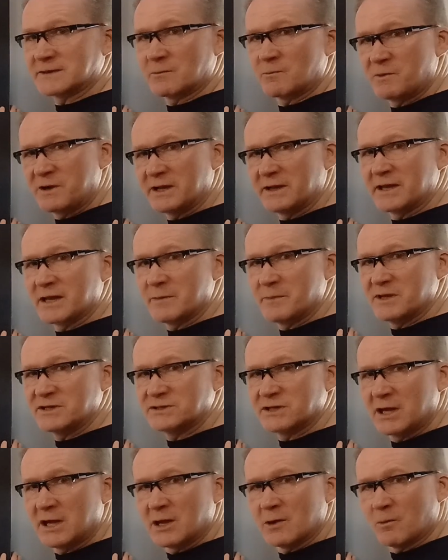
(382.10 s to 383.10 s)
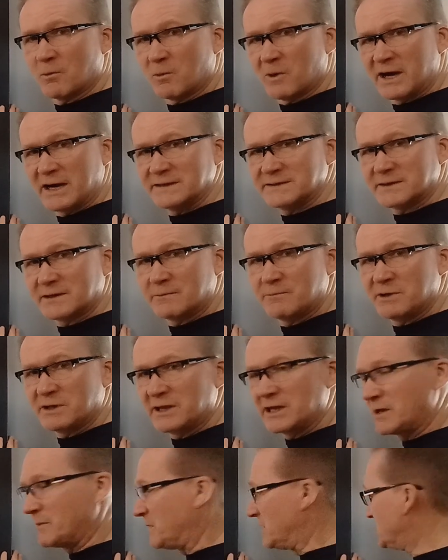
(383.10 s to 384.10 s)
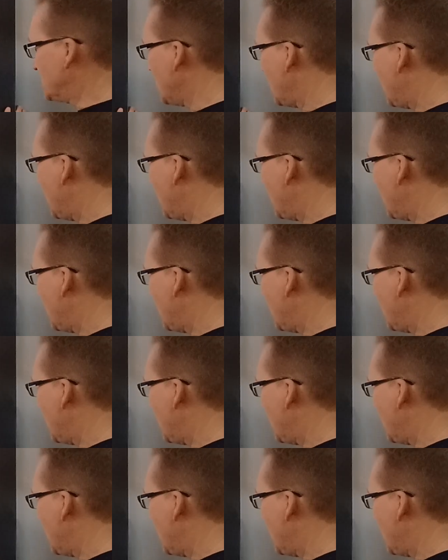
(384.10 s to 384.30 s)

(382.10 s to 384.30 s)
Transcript: a real image. Why is it a real image?